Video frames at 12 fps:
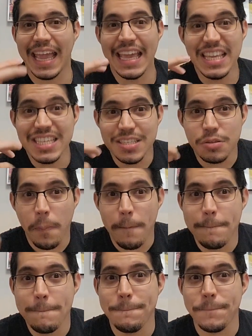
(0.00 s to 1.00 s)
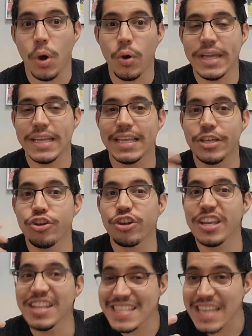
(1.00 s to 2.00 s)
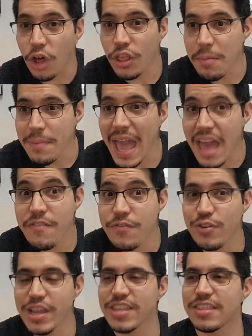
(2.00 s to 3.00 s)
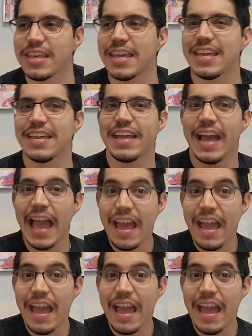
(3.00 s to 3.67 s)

He is boiling. You're going to tell them everything.